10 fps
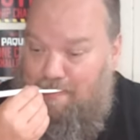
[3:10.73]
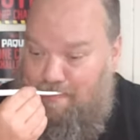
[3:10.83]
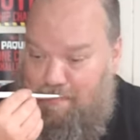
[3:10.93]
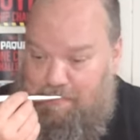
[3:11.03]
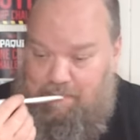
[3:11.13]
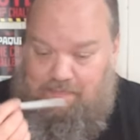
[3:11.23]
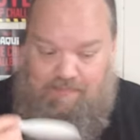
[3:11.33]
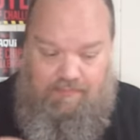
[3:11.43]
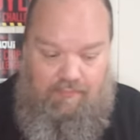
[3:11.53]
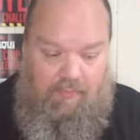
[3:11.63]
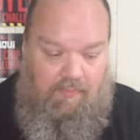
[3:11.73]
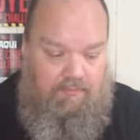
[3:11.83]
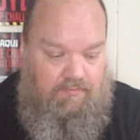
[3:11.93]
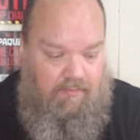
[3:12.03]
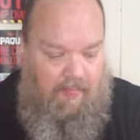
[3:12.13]

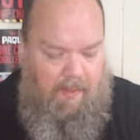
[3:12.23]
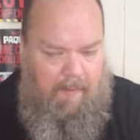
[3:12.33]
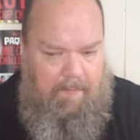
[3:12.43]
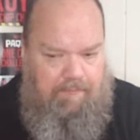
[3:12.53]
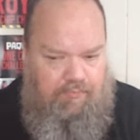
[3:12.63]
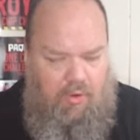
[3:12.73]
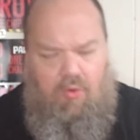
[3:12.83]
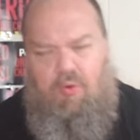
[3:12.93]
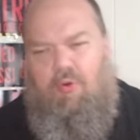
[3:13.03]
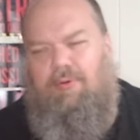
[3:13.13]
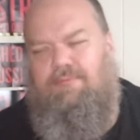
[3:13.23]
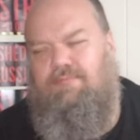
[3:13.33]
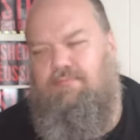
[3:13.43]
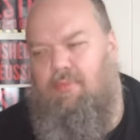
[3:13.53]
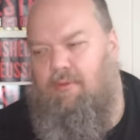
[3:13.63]

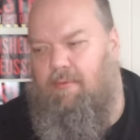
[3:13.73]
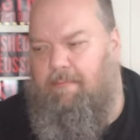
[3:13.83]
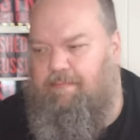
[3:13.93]
No one is speaking in this clip.